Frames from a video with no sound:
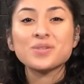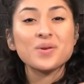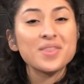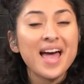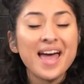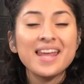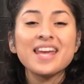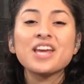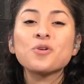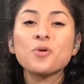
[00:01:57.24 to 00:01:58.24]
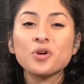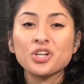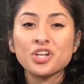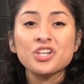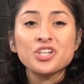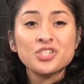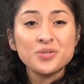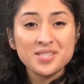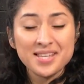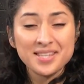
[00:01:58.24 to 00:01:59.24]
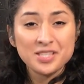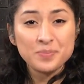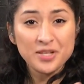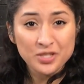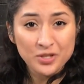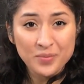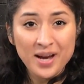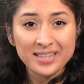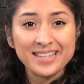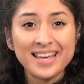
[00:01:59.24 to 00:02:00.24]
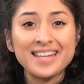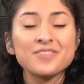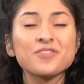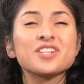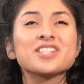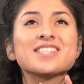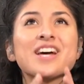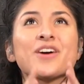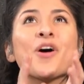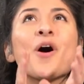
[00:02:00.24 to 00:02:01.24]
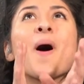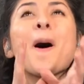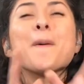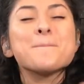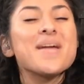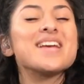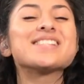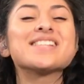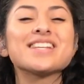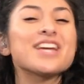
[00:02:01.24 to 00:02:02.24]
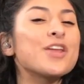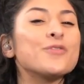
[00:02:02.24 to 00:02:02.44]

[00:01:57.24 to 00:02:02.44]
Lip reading: or that in order to sing this pitch correctly and for it to sound amazing and